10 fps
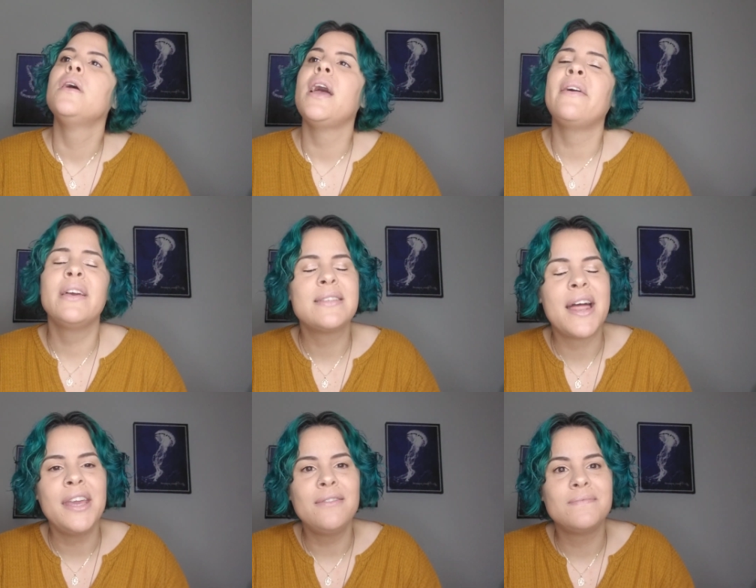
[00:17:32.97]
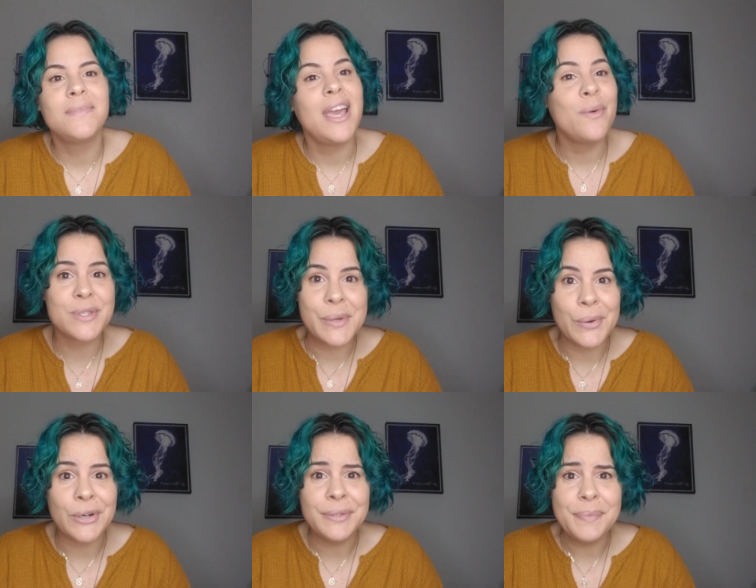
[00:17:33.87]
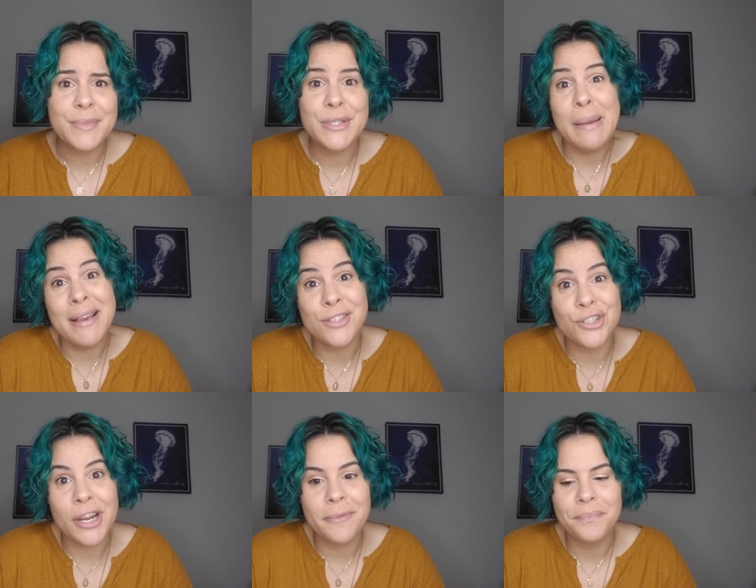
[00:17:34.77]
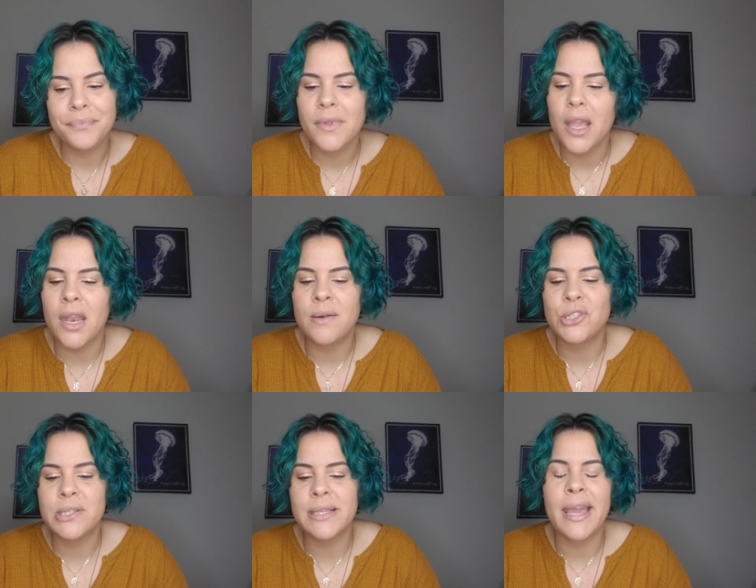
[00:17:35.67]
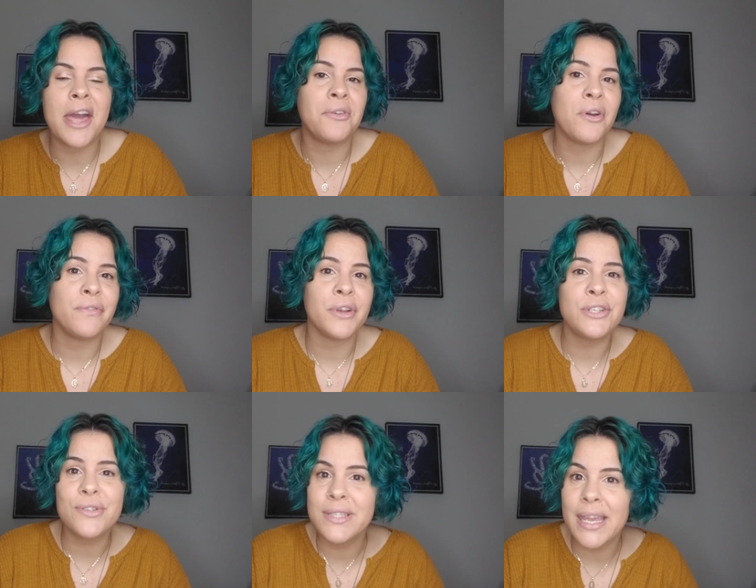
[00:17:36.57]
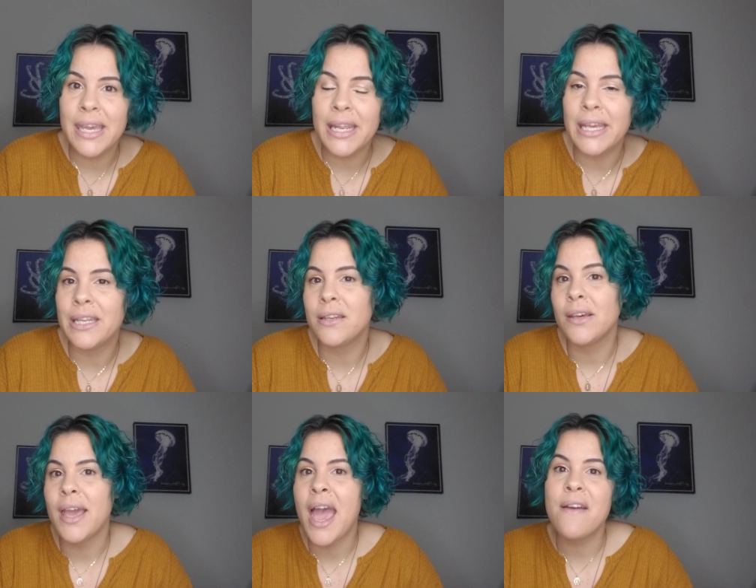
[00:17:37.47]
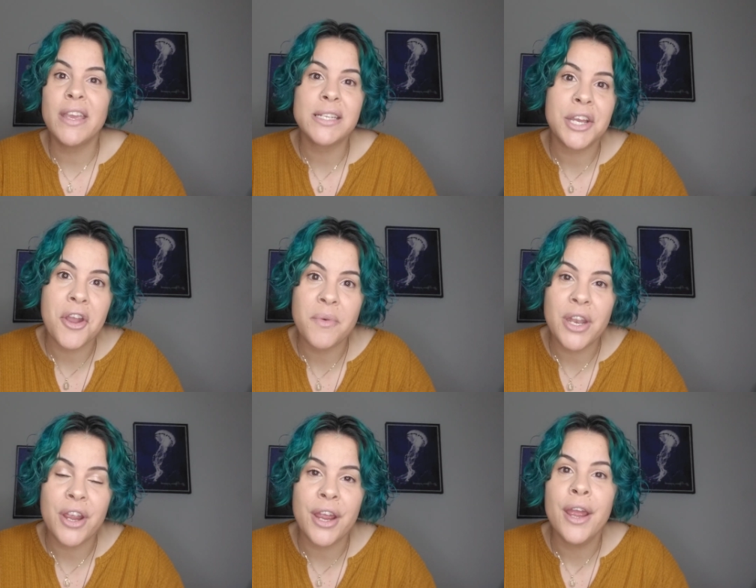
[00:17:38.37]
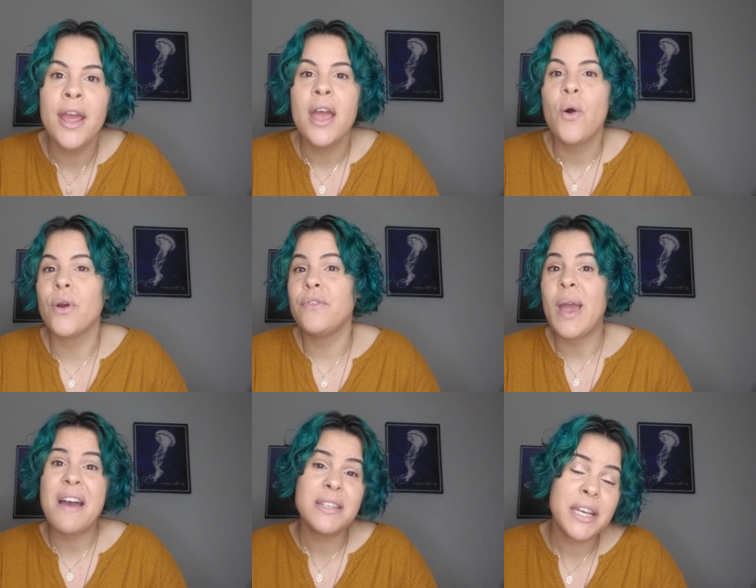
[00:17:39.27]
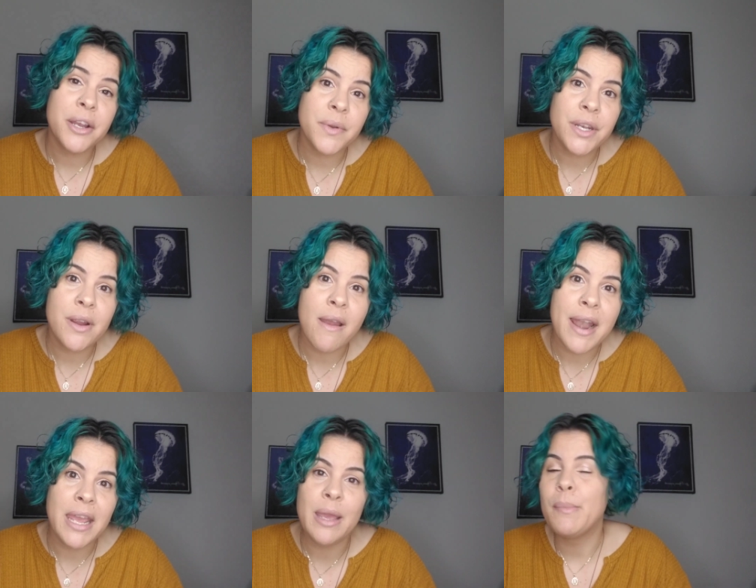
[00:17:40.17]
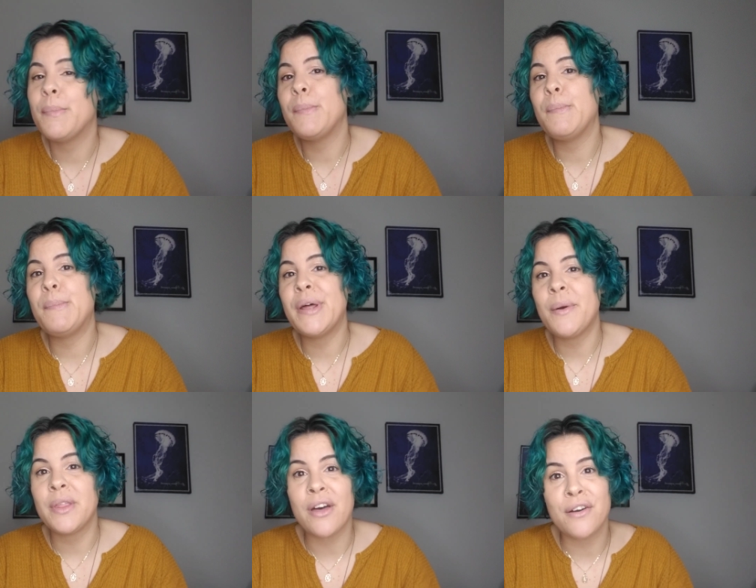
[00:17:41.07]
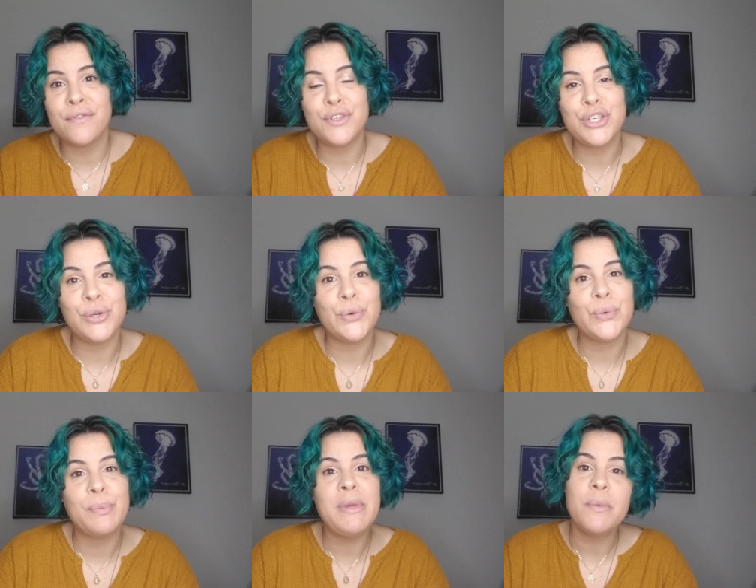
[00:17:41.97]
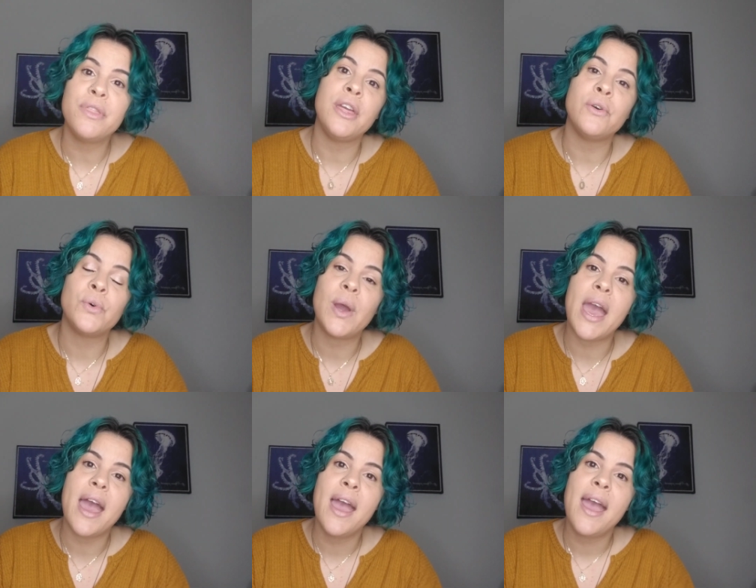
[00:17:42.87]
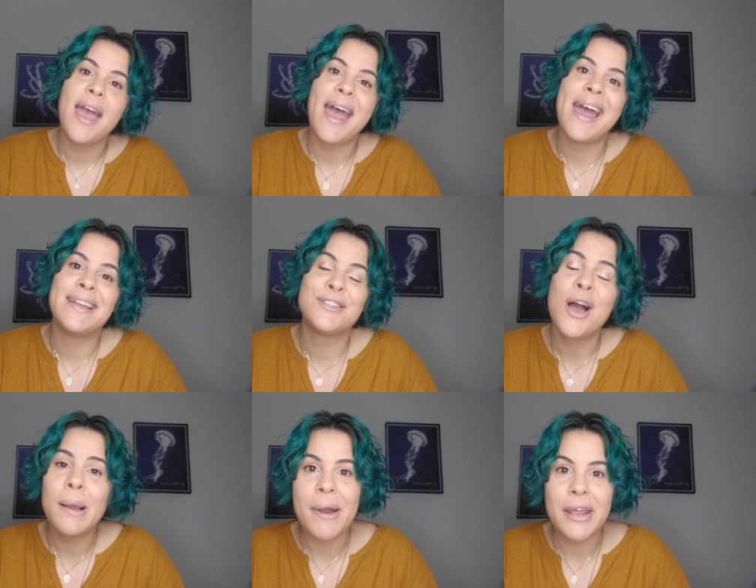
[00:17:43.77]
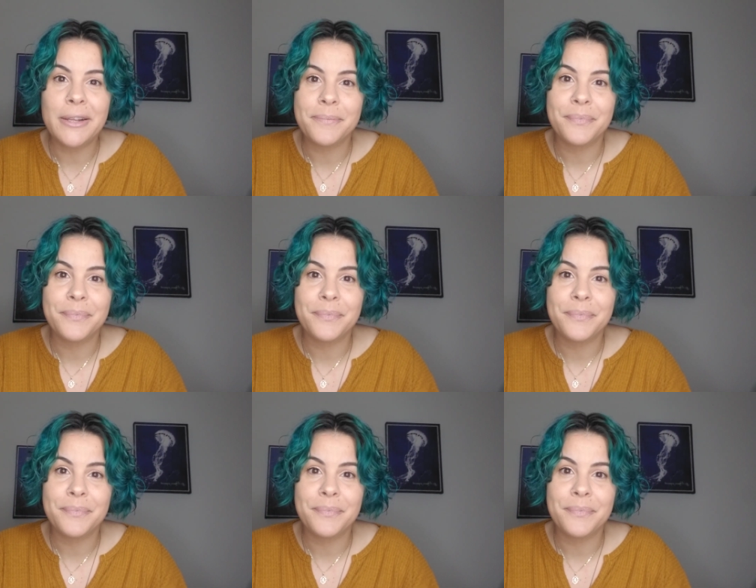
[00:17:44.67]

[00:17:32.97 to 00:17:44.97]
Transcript: I clicked on it. It was local. So I messaged her. And I was just like, I don't know if you're interested in having a tarot reader or if you have a tarot reader already, but I would love to meet with you and talk about it.